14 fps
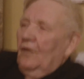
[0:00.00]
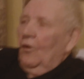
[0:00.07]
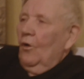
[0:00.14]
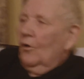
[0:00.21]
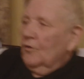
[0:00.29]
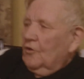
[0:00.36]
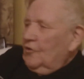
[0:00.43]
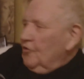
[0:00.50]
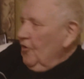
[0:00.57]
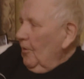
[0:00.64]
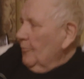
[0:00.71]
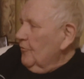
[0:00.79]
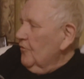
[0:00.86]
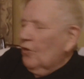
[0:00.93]
And all the
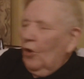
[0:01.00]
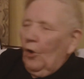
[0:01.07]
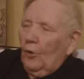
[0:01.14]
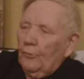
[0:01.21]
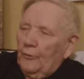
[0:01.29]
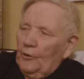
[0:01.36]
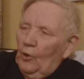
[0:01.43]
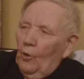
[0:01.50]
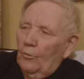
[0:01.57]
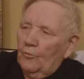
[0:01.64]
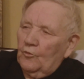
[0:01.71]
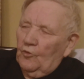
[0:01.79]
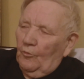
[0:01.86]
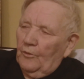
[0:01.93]
shops in Galway
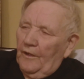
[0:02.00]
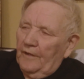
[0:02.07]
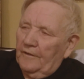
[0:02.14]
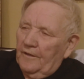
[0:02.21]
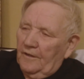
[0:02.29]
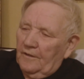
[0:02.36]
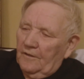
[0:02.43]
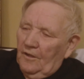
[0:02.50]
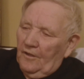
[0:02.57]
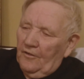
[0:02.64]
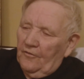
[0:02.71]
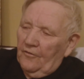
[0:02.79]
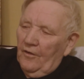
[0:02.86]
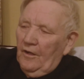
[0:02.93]
opened up late that
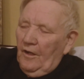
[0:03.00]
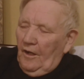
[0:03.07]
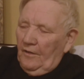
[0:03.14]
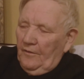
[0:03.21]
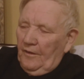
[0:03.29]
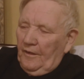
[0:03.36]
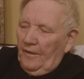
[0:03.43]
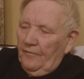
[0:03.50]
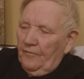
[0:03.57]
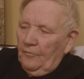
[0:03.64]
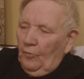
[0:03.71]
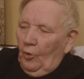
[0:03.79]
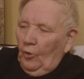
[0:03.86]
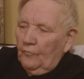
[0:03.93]
night and they gave
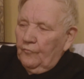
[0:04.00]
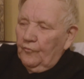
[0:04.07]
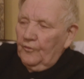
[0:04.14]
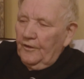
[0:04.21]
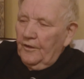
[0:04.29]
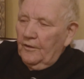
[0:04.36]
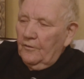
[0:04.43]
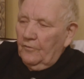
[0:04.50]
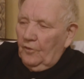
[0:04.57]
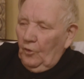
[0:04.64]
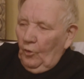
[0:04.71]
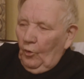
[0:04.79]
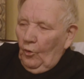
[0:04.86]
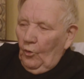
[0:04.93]
them all free
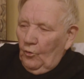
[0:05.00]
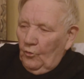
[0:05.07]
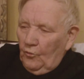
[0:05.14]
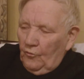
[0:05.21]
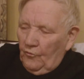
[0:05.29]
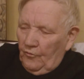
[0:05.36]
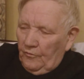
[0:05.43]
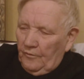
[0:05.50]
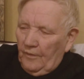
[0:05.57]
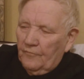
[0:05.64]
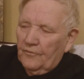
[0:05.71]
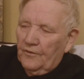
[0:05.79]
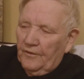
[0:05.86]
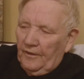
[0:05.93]
clothes and
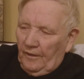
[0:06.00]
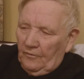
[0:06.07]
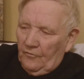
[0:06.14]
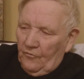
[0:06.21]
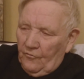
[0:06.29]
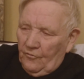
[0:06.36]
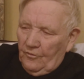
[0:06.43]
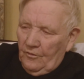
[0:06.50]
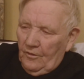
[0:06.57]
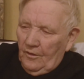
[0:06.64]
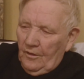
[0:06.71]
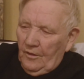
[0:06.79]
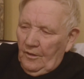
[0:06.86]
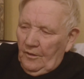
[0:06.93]
everything else.
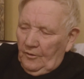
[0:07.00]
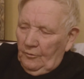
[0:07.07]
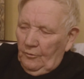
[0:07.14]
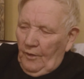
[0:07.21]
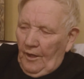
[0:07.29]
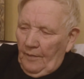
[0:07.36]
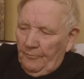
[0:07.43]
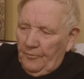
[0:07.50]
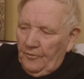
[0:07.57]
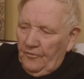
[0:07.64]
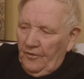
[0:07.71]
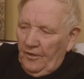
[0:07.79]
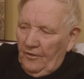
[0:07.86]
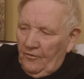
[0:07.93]
They were
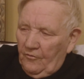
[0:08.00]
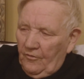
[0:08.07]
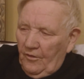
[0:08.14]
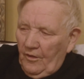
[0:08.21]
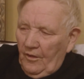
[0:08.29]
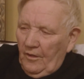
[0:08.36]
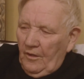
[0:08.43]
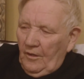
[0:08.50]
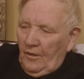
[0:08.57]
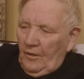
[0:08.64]
happy days.